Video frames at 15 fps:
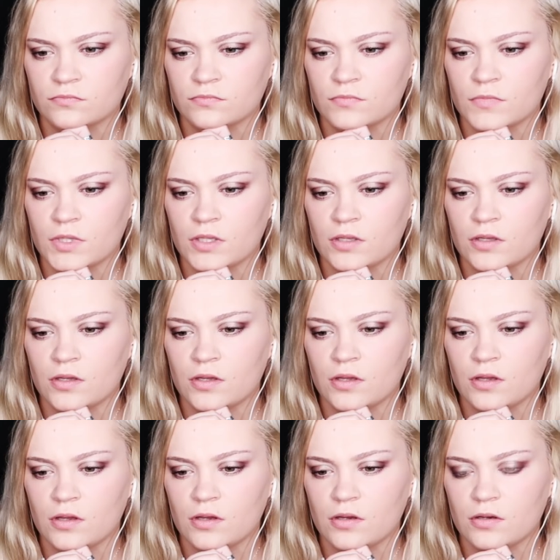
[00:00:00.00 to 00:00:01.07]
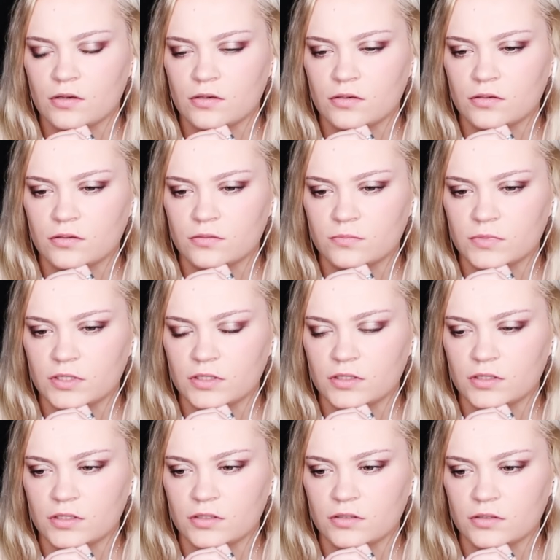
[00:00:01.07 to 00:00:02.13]
What the fuck? Oh my
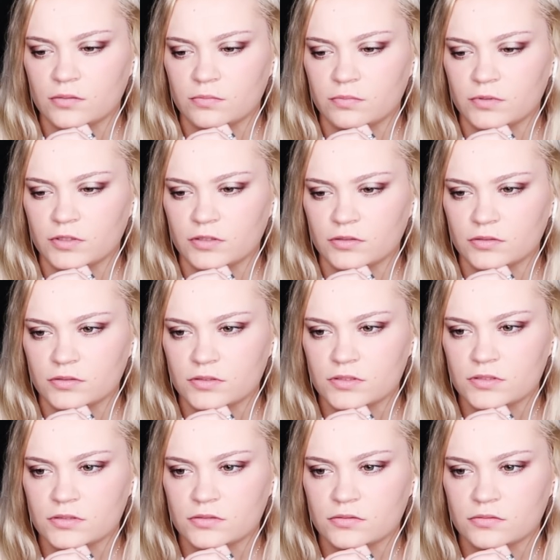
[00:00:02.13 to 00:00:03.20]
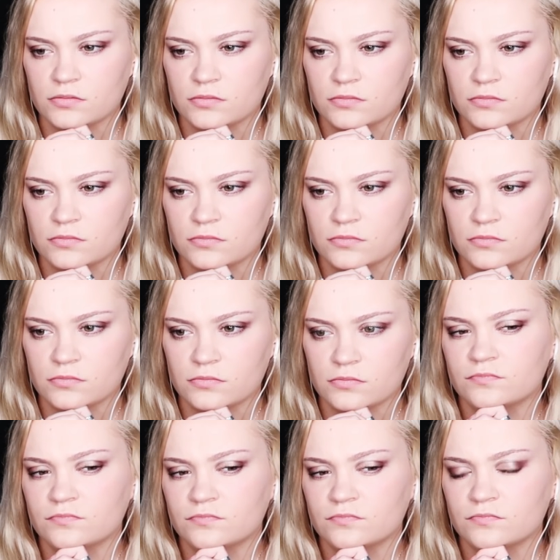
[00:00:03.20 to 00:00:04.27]
god, god burns. Fuck.
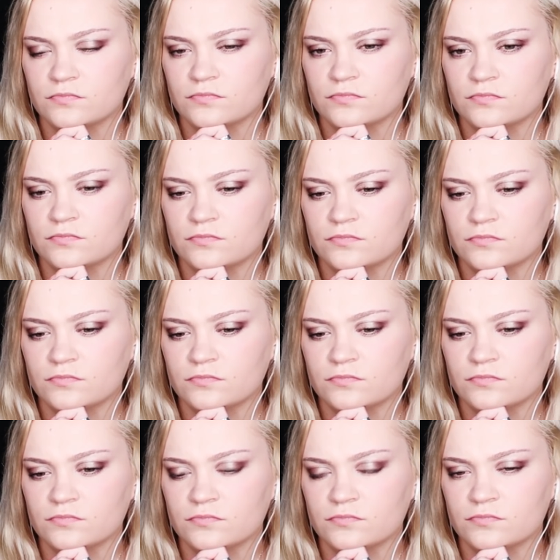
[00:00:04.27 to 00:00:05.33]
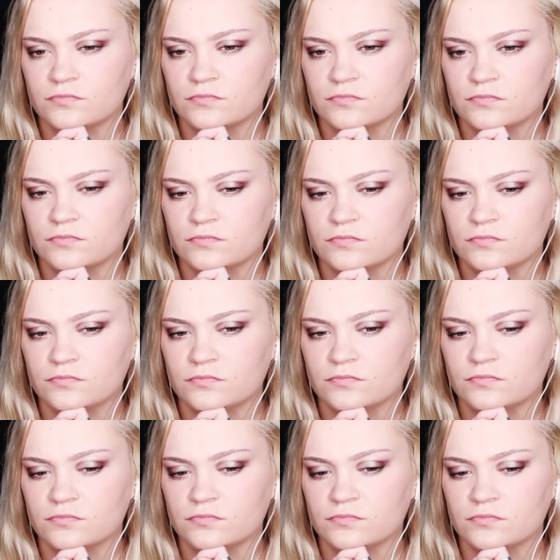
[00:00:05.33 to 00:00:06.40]
I wake up in sweat puddles from
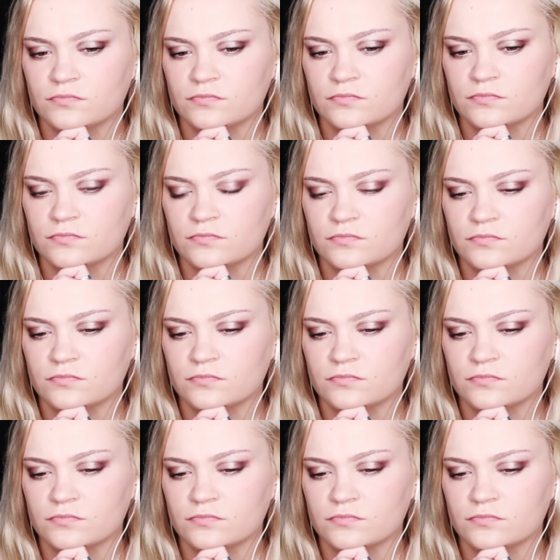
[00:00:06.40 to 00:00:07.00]
nightmares every night.